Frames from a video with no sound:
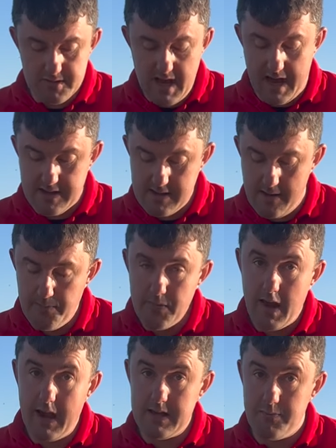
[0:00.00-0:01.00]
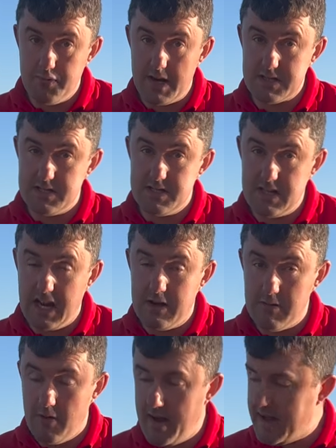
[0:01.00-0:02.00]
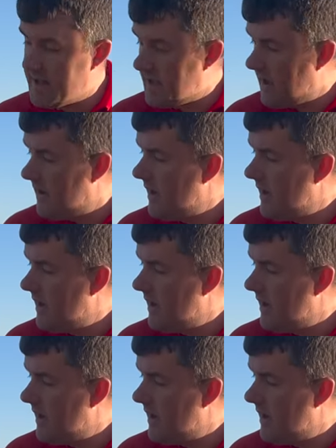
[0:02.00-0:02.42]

This is a Preston DWA kit.